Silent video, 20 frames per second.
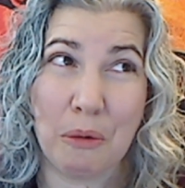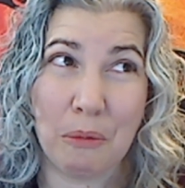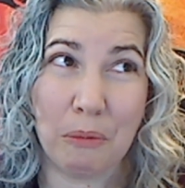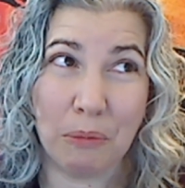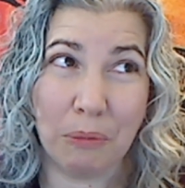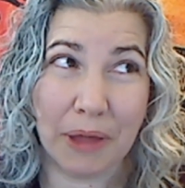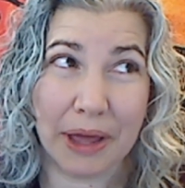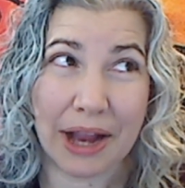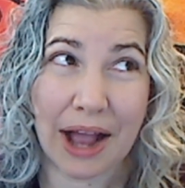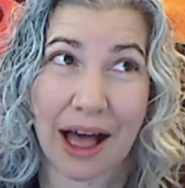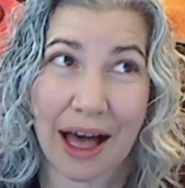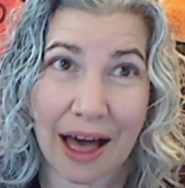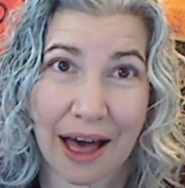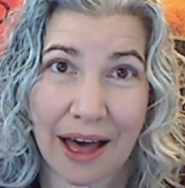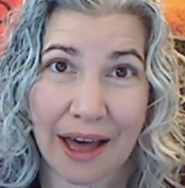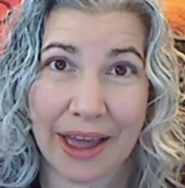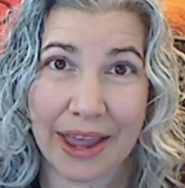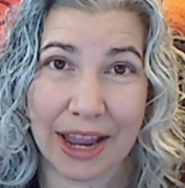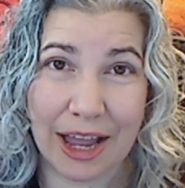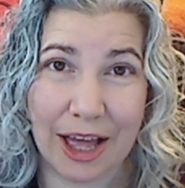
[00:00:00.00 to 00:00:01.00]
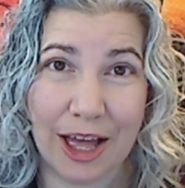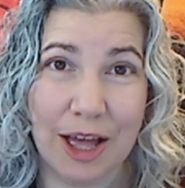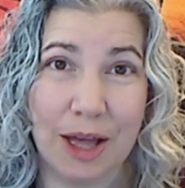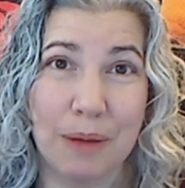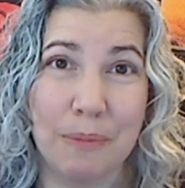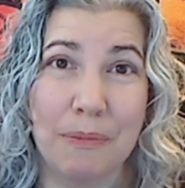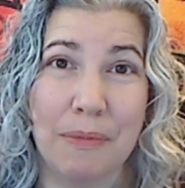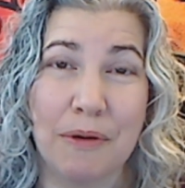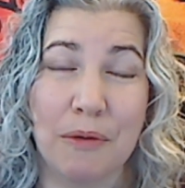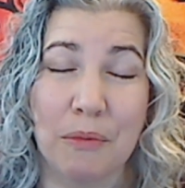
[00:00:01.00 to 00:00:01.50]
like high
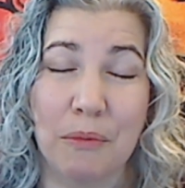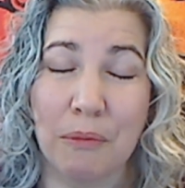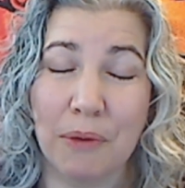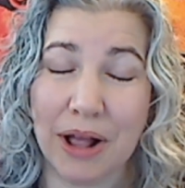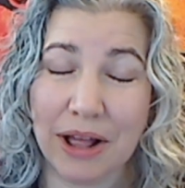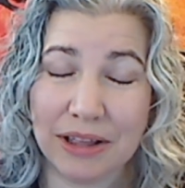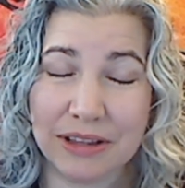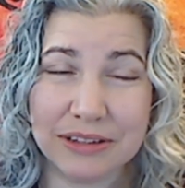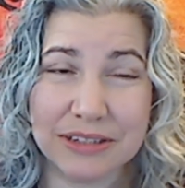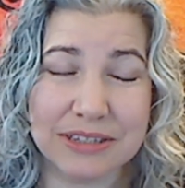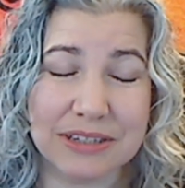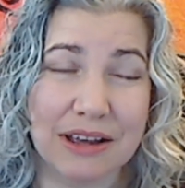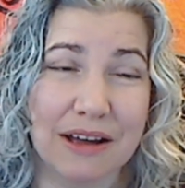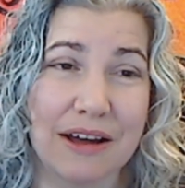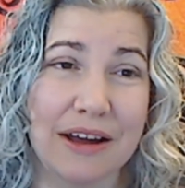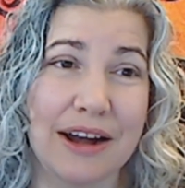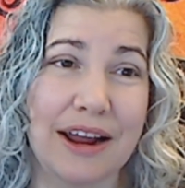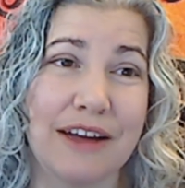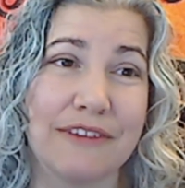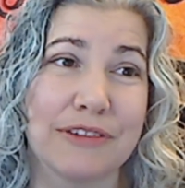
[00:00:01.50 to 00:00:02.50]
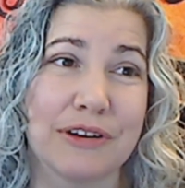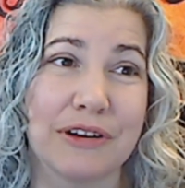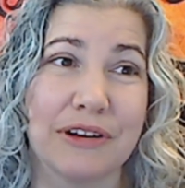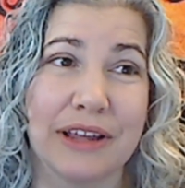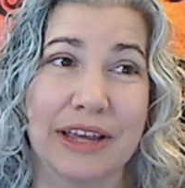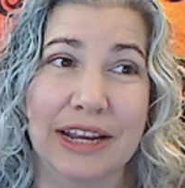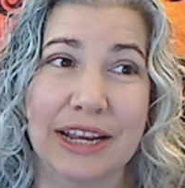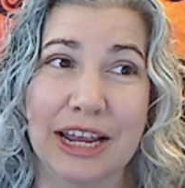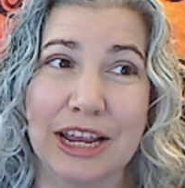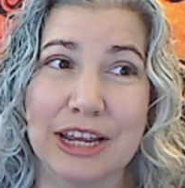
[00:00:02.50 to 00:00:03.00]
up, well sought after,
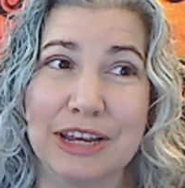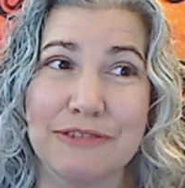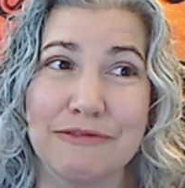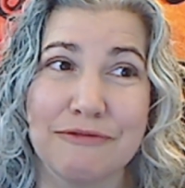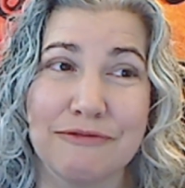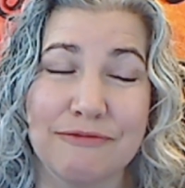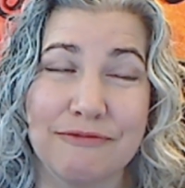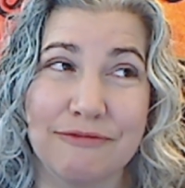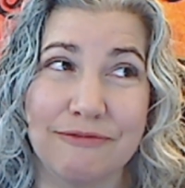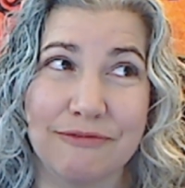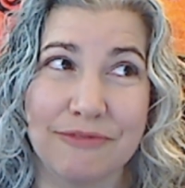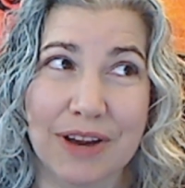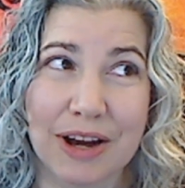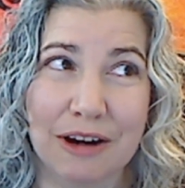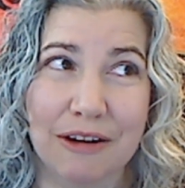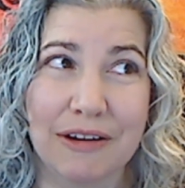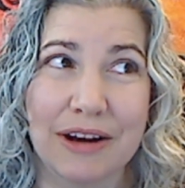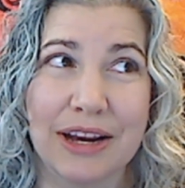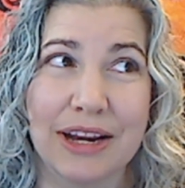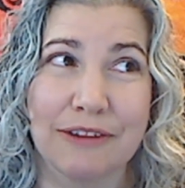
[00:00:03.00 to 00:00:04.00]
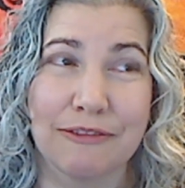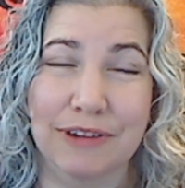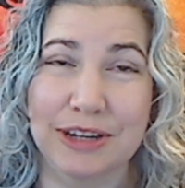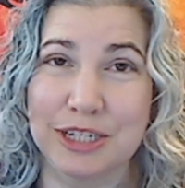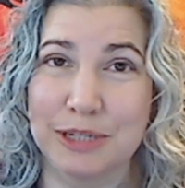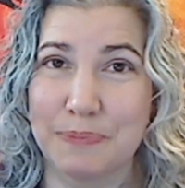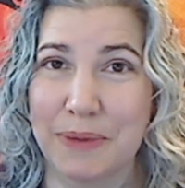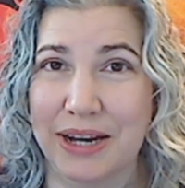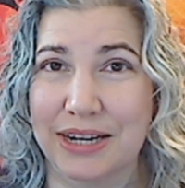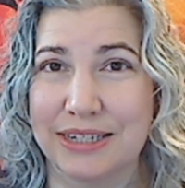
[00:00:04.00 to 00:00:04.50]
like very
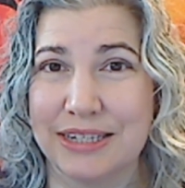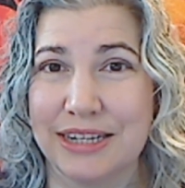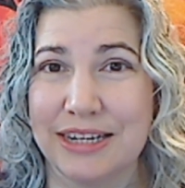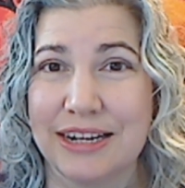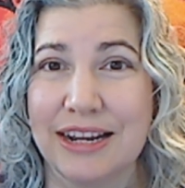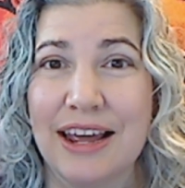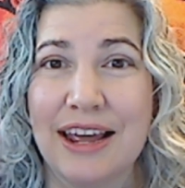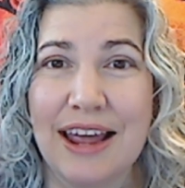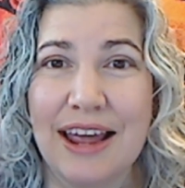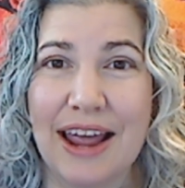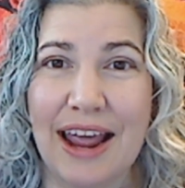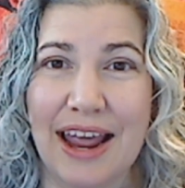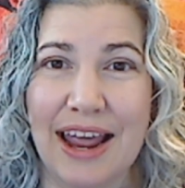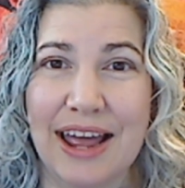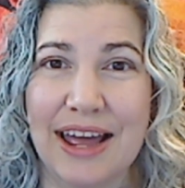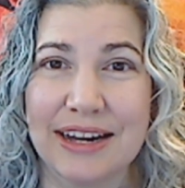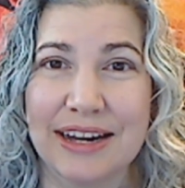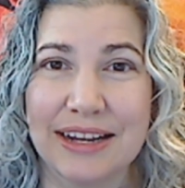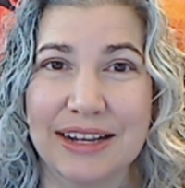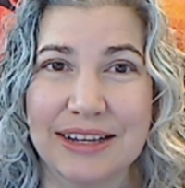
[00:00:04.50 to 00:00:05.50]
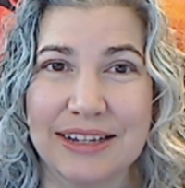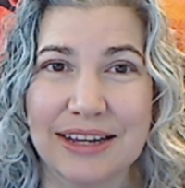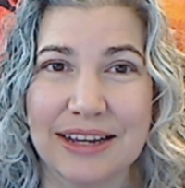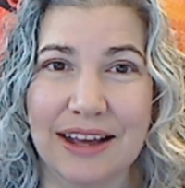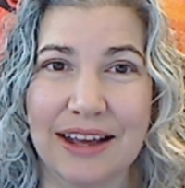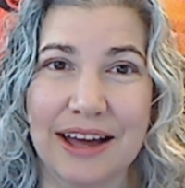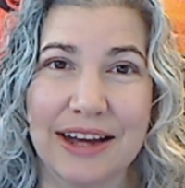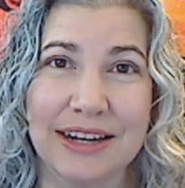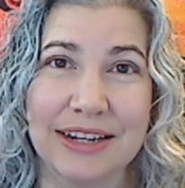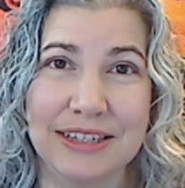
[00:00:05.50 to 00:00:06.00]
respected, and he
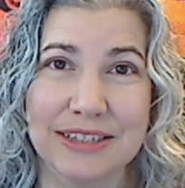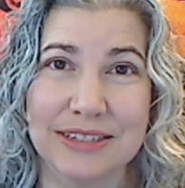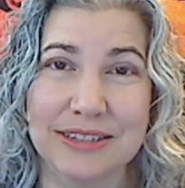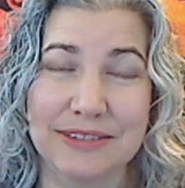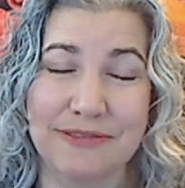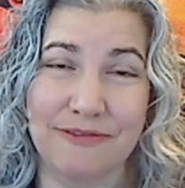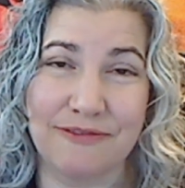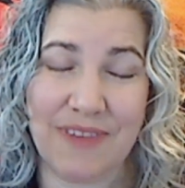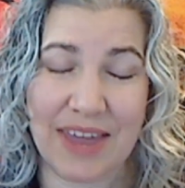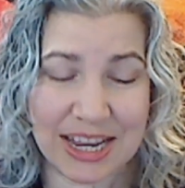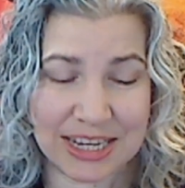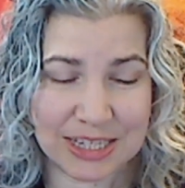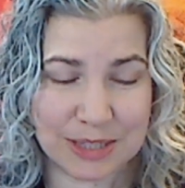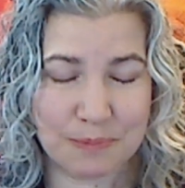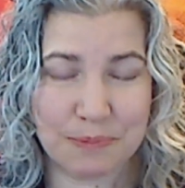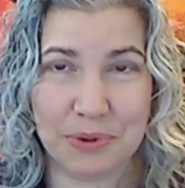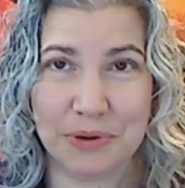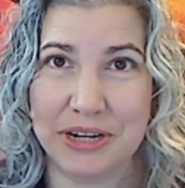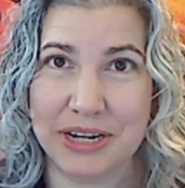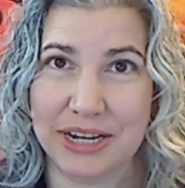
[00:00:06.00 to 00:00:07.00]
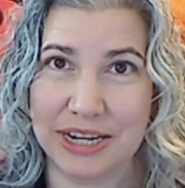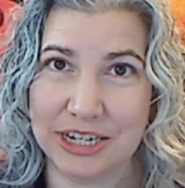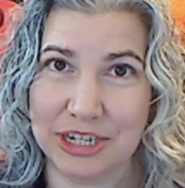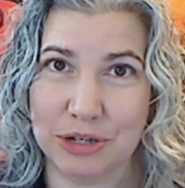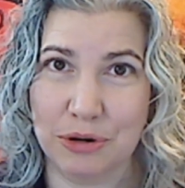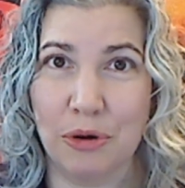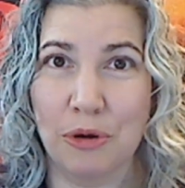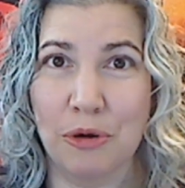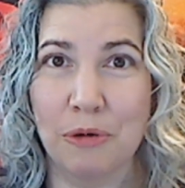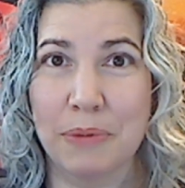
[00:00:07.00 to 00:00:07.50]
got his face put
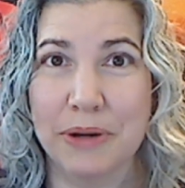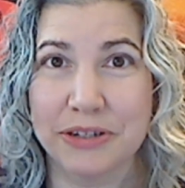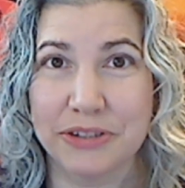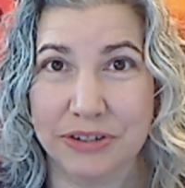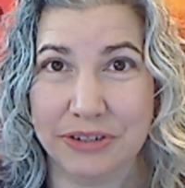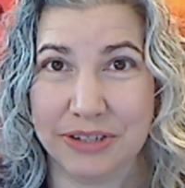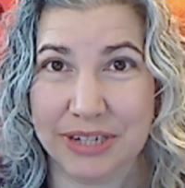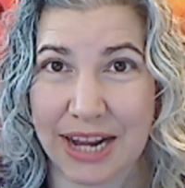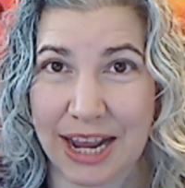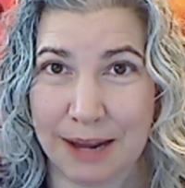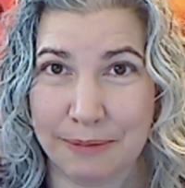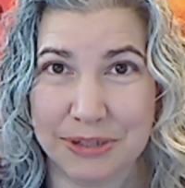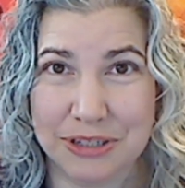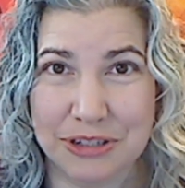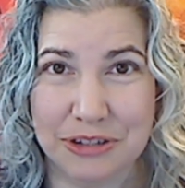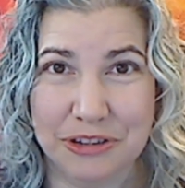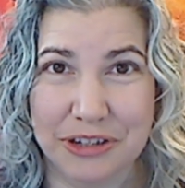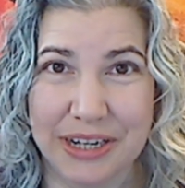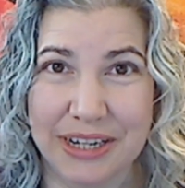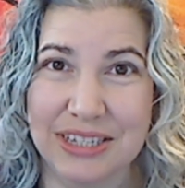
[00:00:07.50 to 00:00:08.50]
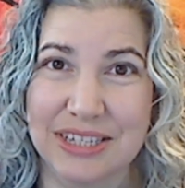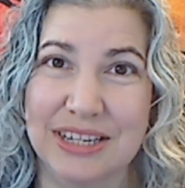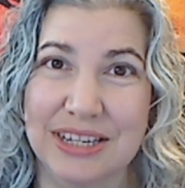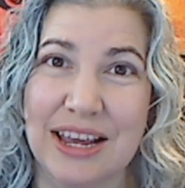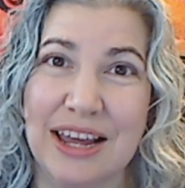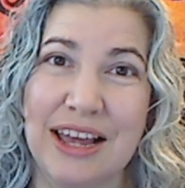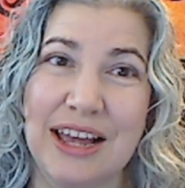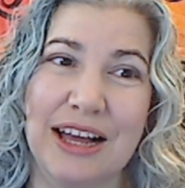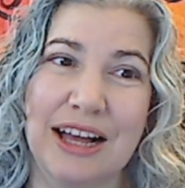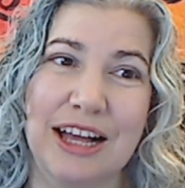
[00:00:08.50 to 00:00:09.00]
into a whole bunch of tapestries.
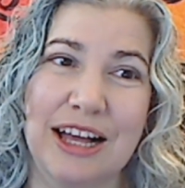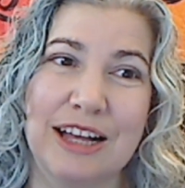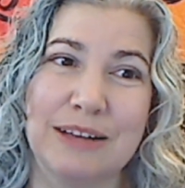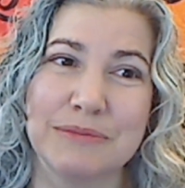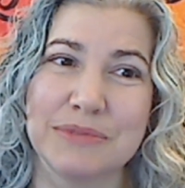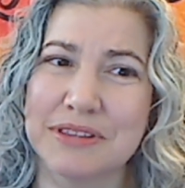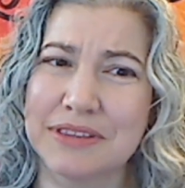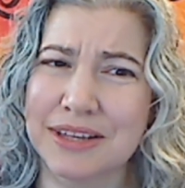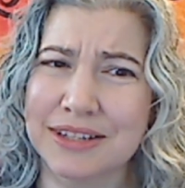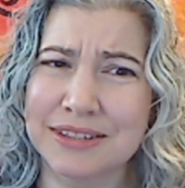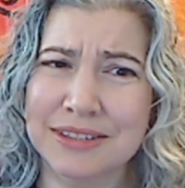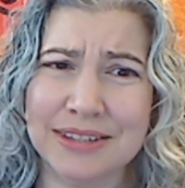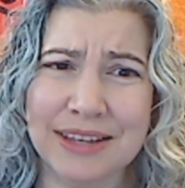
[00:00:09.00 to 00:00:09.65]
So that's